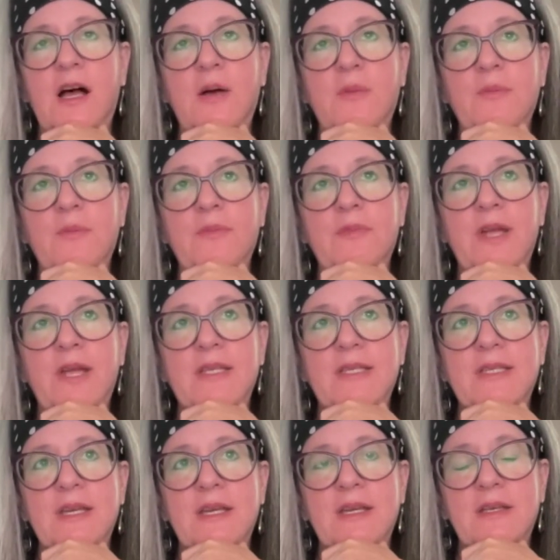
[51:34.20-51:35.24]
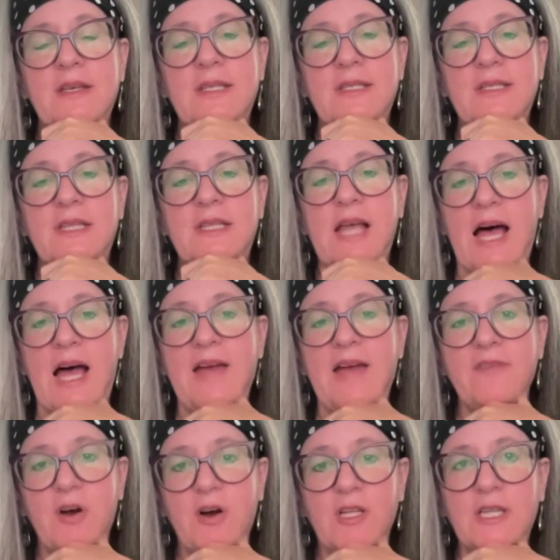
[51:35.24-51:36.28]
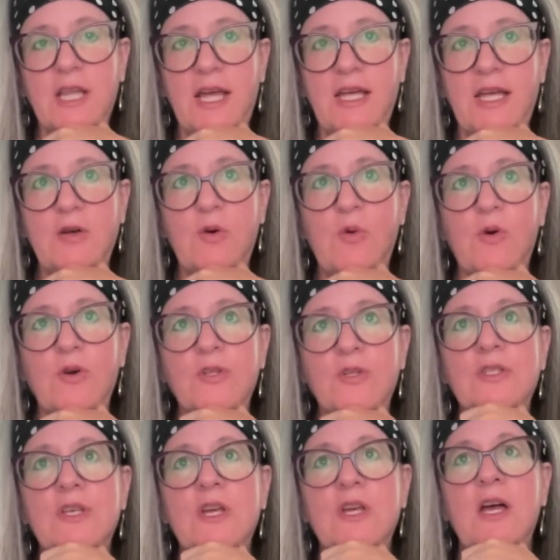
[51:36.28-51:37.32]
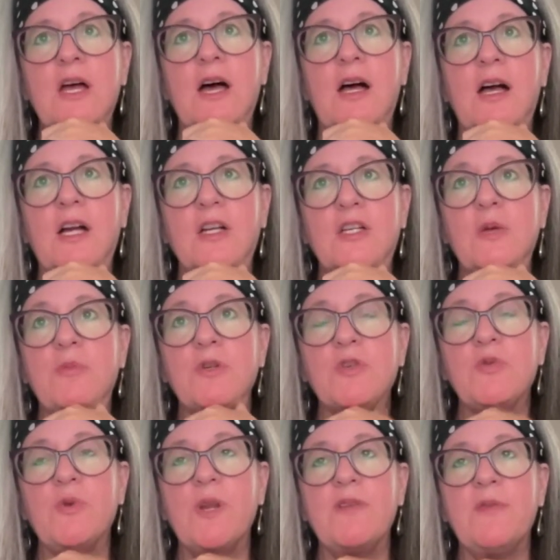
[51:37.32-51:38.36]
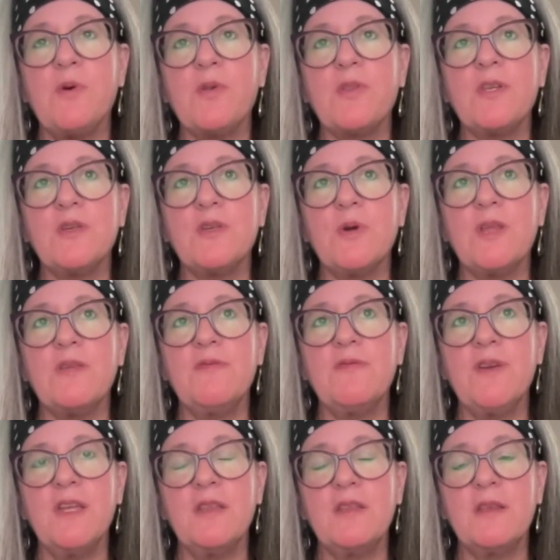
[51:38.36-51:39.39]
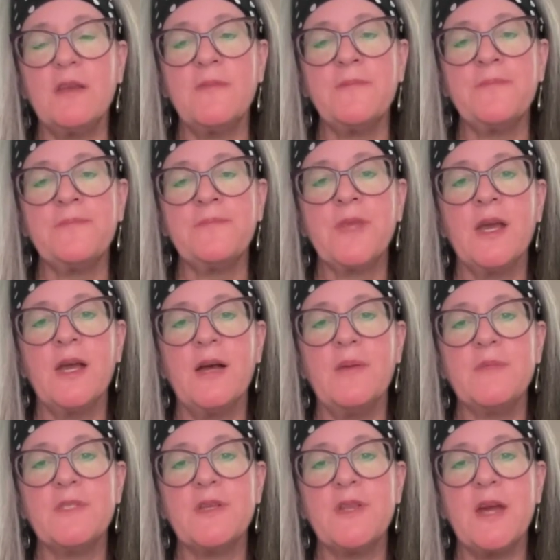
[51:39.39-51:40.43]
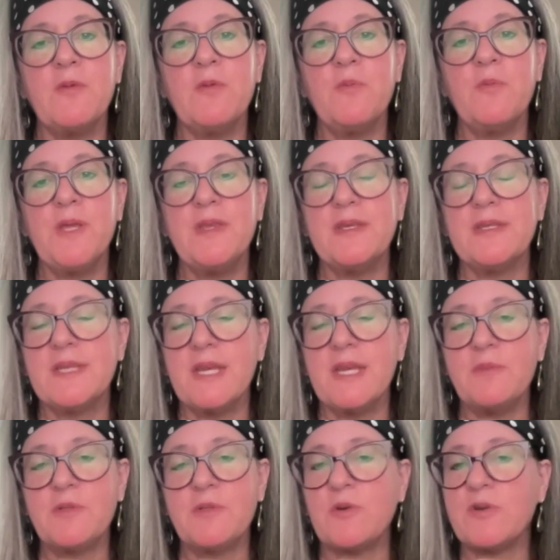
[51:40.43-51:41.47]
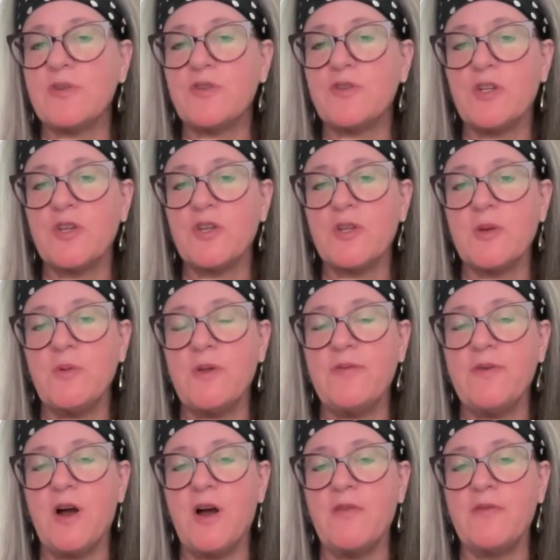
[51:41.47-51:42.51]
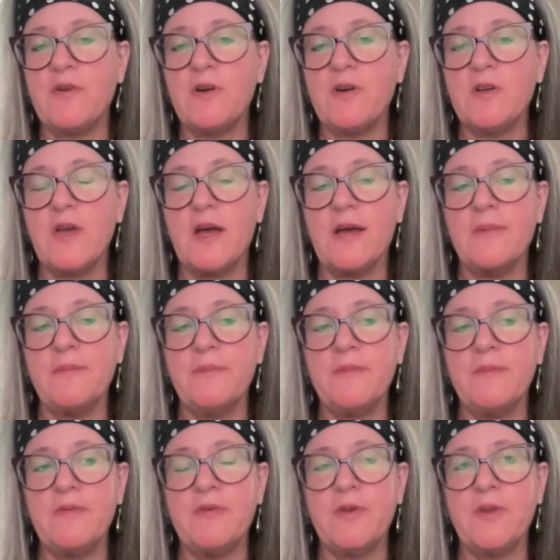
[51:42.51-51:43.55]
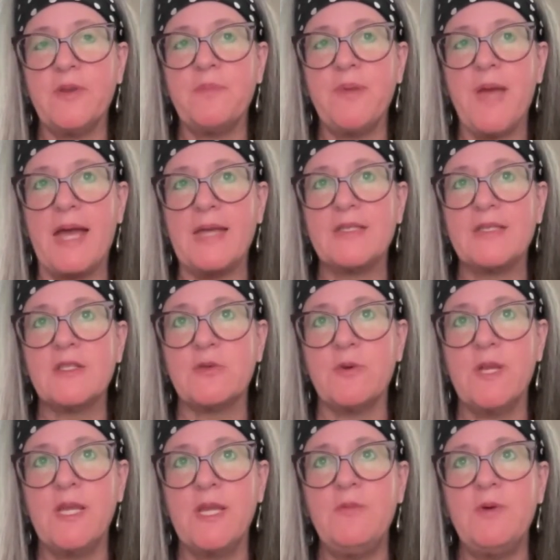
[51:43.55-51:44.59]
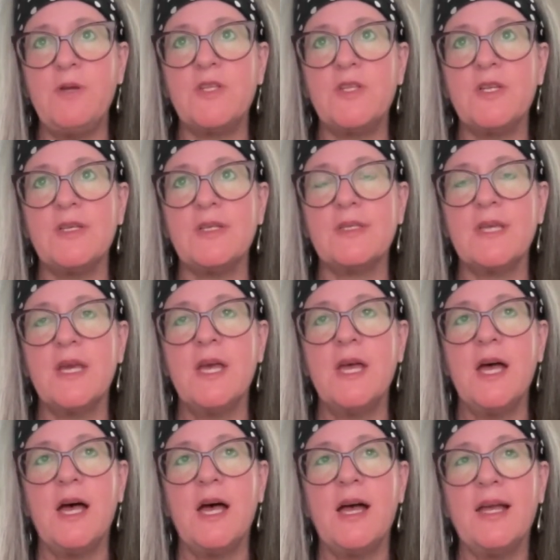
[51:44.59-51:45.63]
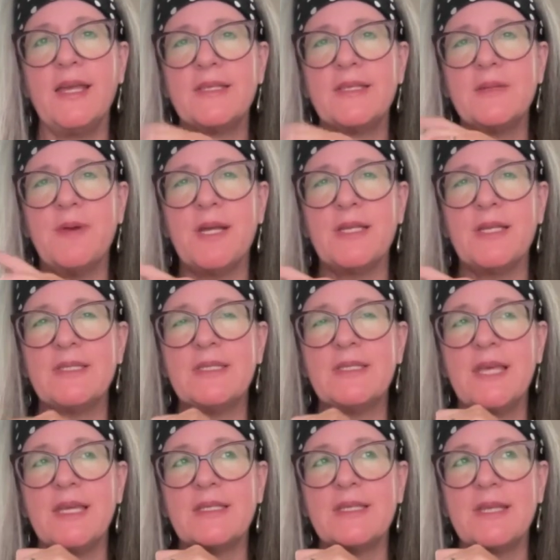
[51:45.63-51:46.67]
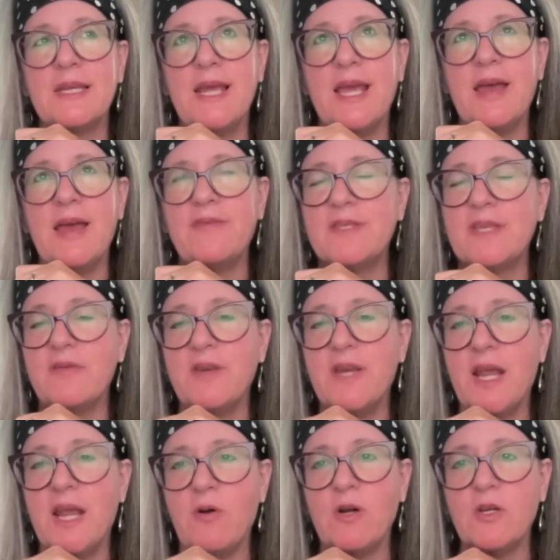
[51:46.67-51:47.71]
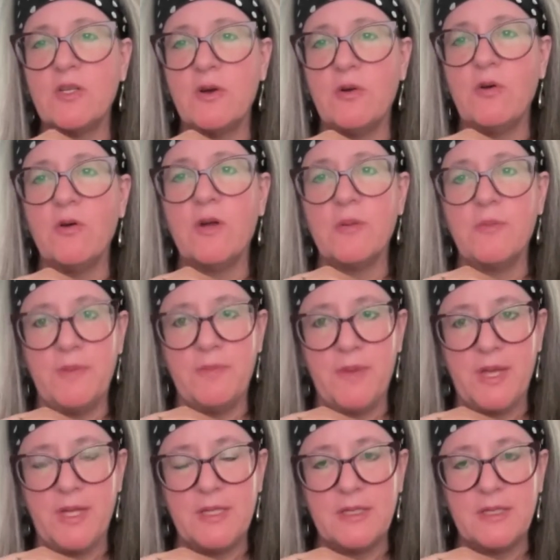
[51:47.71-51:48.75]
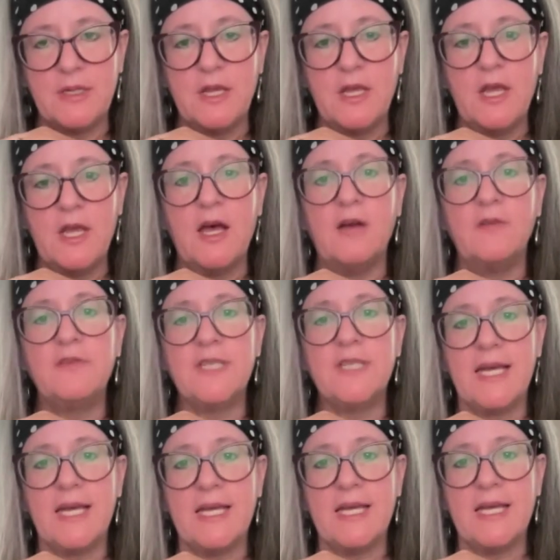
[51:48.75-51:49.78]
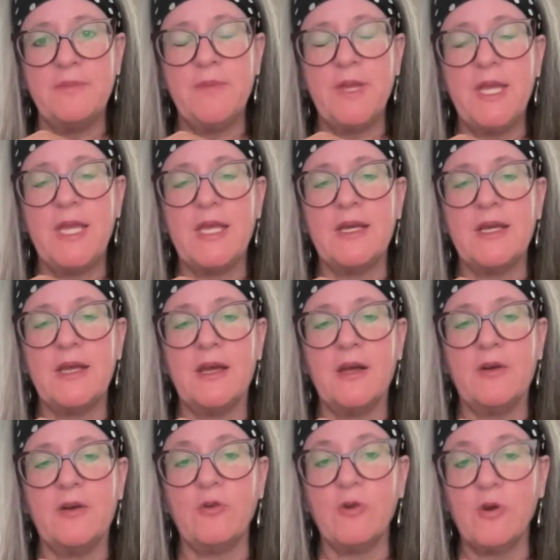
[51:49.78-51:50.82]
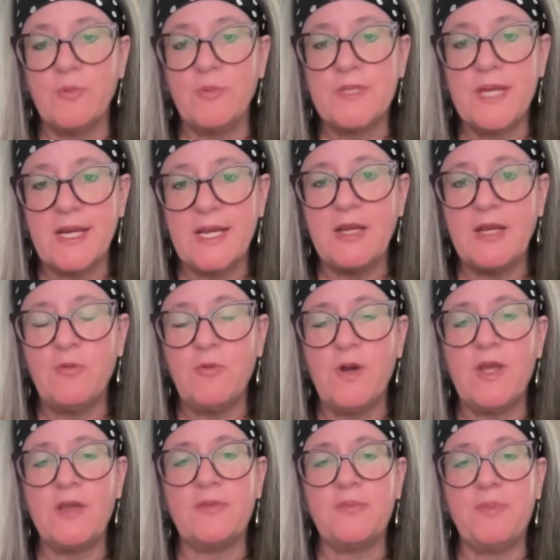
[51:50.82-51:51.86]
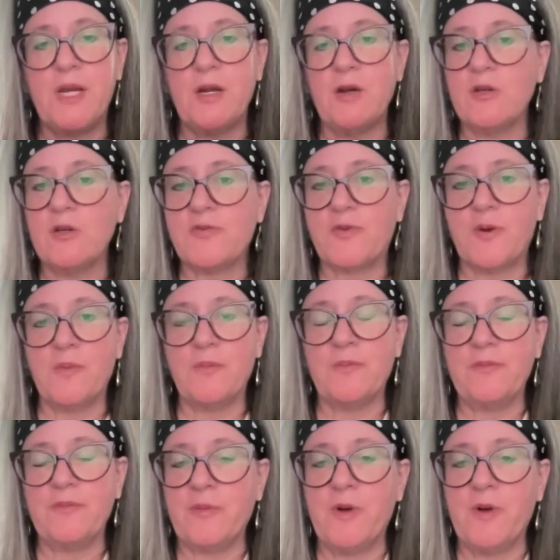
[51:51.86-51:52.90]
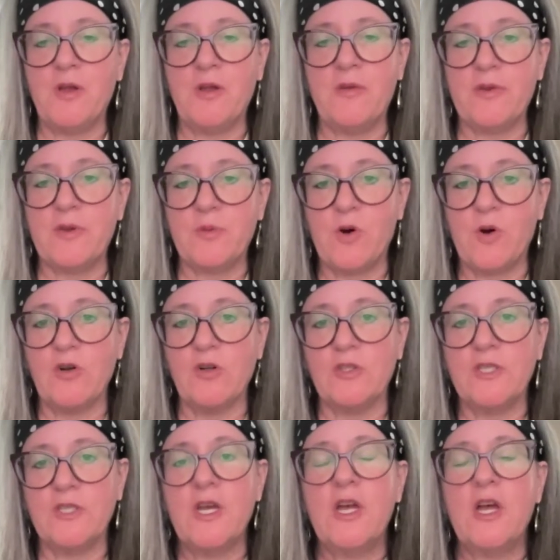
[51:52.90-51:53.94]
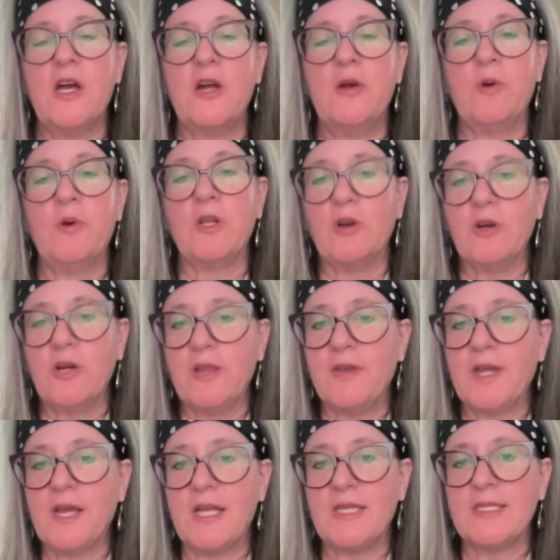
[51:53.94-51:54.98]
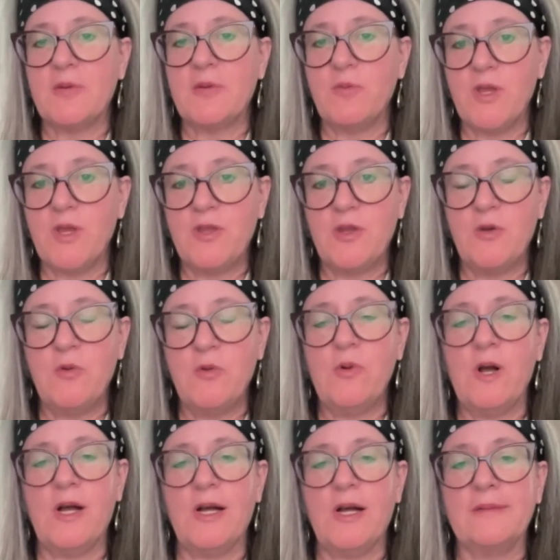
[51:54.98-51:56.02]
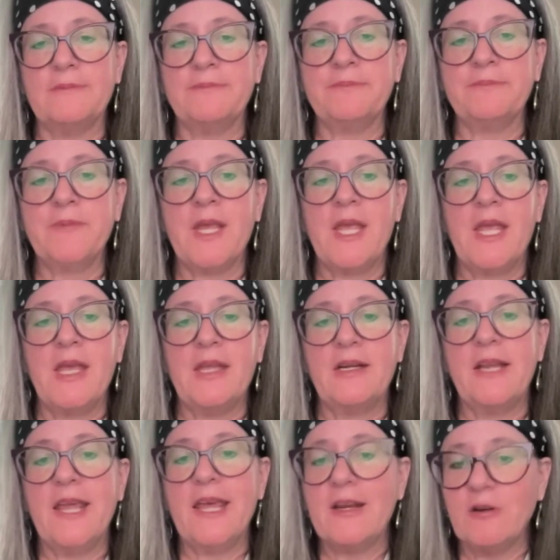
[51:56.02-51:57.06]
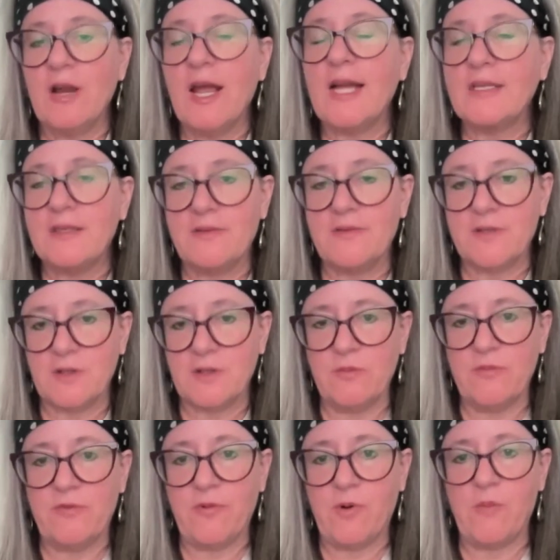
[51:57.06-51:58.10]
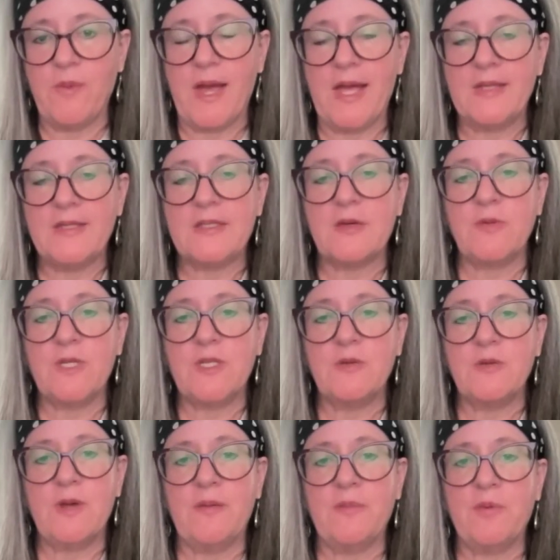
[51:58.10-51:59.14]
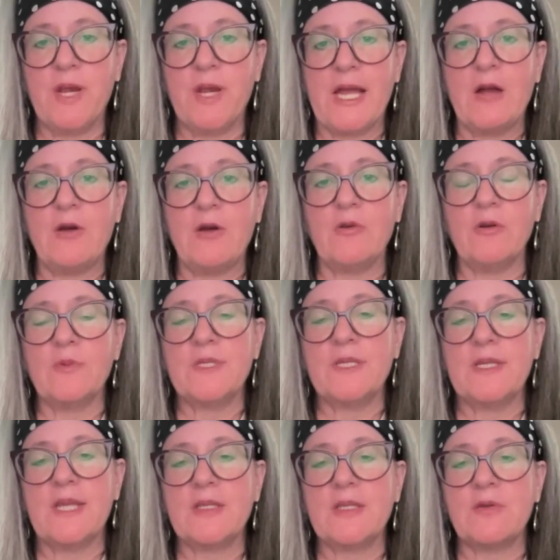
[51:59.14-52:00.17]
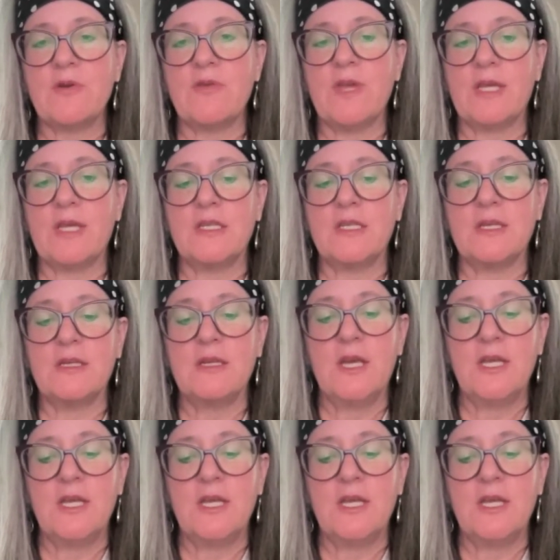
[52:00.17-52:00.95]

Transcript: um, as a as a live online course uh, October 24th and 25th. Um, so that will be the same sort of structure that we've offered um, for the past three, which is, I guess, about a six and a half, seven hour total commitment of time in a group setting with peers from from all over the world who are learning the content with you um, in an interactive Zoom format. So we do have breakout groups and that sort of thing to